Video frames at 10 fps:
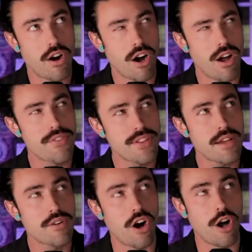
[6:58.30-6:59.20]
all, I think
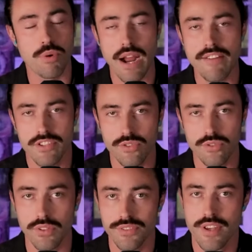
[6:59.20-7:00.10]
they were all private
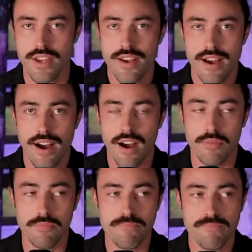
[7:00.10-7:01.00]
schools
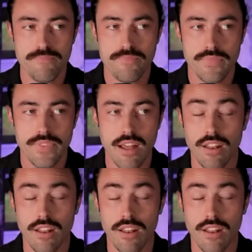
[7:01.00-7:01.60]
um, that